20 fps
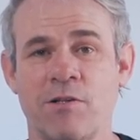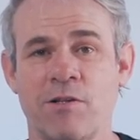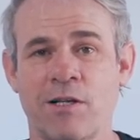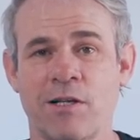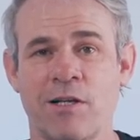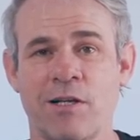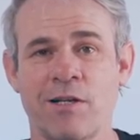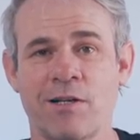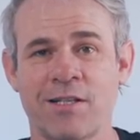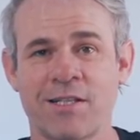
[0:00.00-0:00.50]
You
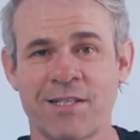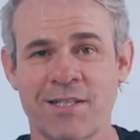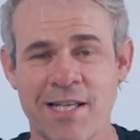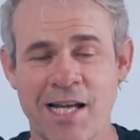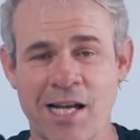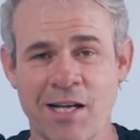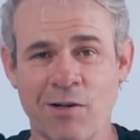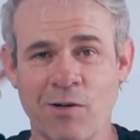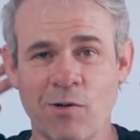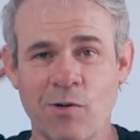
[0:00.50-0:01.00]
can hear the
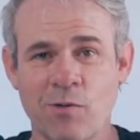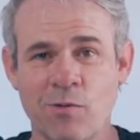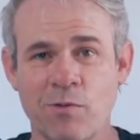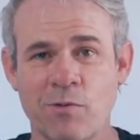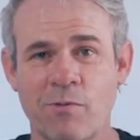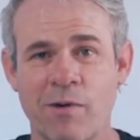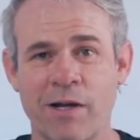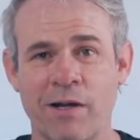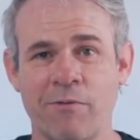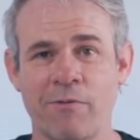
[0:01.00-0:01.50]
sound all
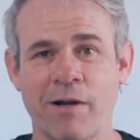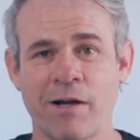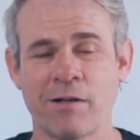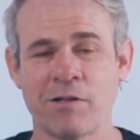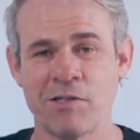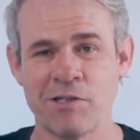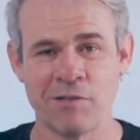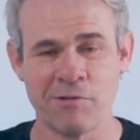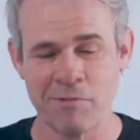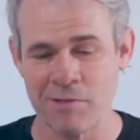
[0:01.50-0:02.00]
the way
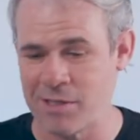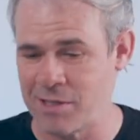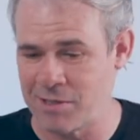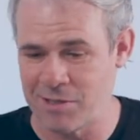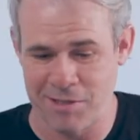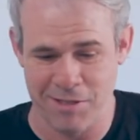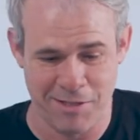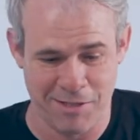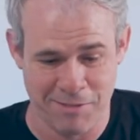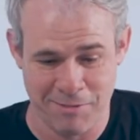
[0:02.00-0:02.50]
around you.
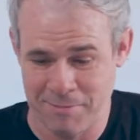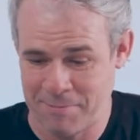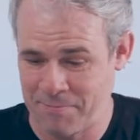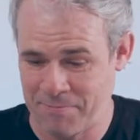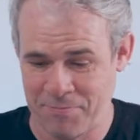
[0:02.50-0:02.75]
It's